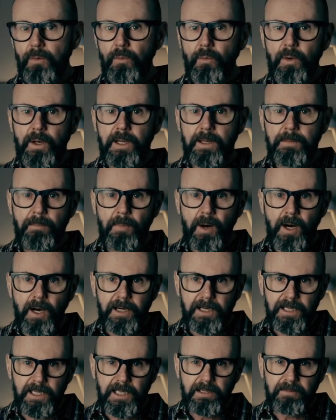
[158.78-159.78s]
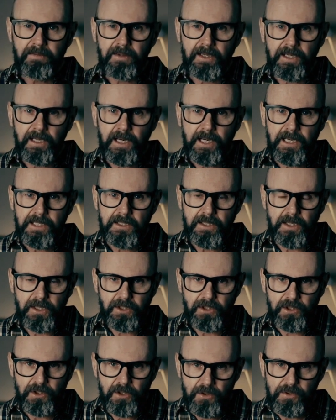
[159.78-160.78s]
we might even need to
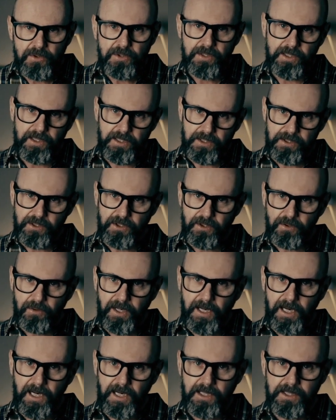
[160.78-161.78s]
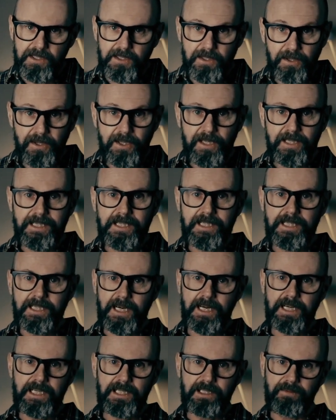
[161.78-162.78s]
use this new case, the
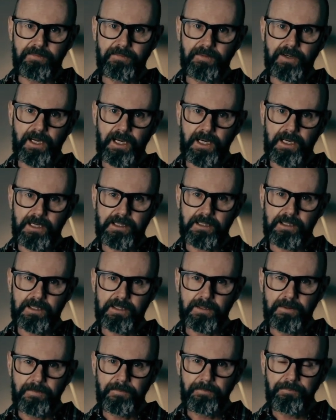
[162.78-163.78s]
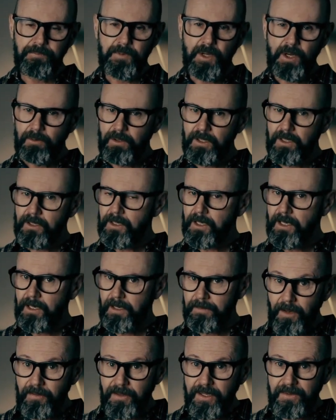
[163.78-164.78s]
dative case. Well, look,
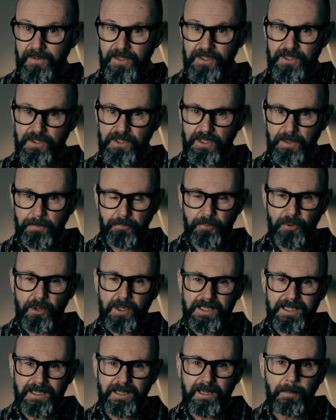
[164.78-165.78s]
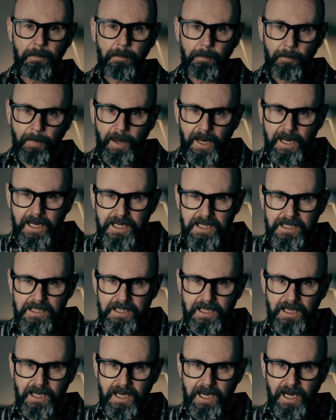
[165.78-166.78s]
I think this is a pretty
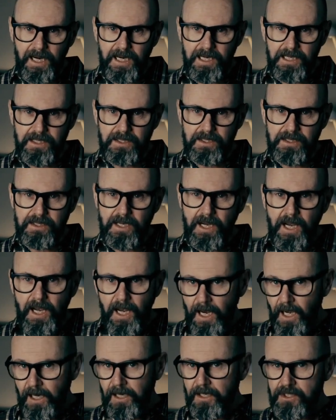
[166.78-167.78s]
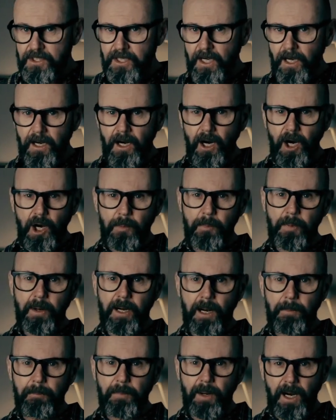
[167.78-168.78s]
amazing case, and it's going to
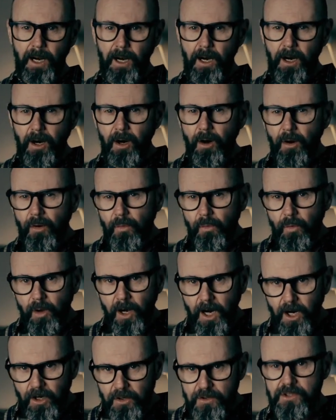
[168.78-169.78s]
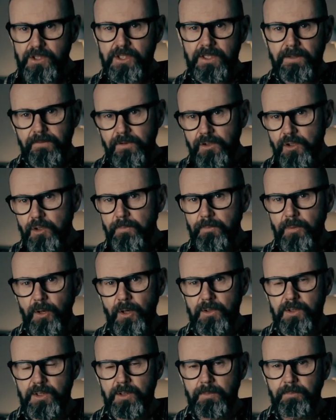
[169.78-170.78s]
open up a whole host of new
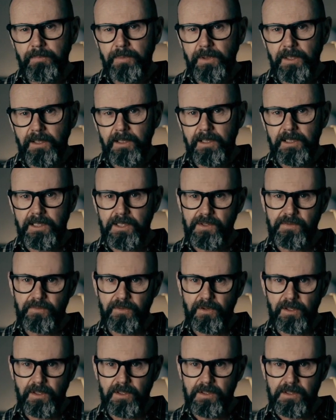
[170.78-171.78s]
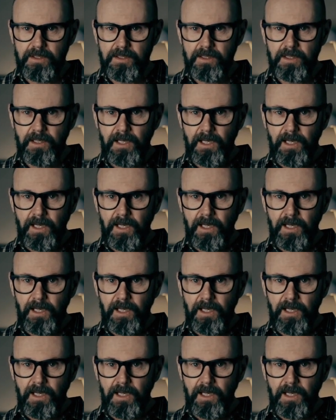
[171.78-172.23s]
possibilities for us.